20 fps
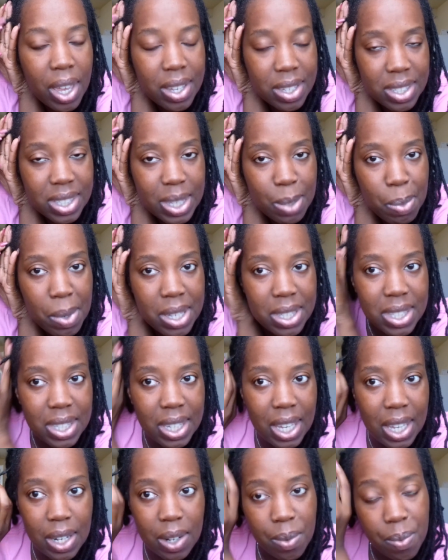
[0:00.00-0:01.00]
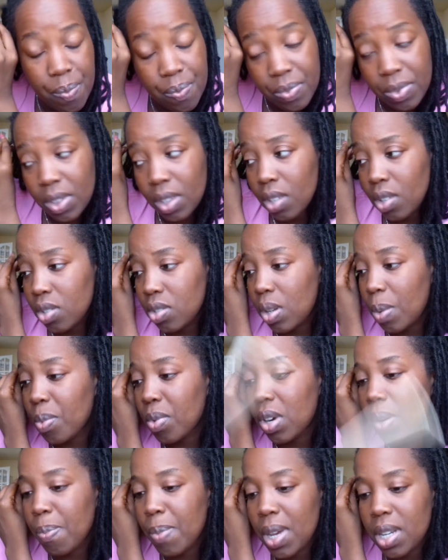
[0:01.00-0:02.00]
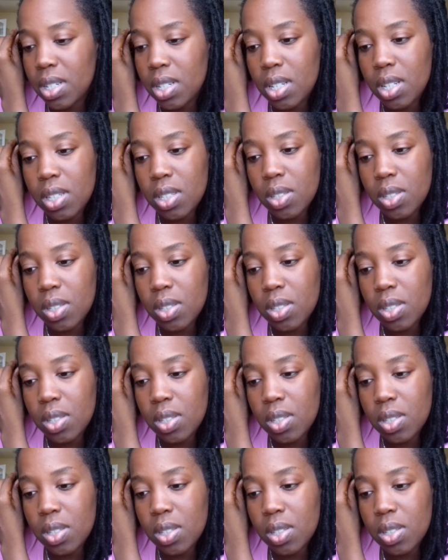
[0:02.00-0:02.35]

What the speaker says: it and see my skin. So I'm going to measure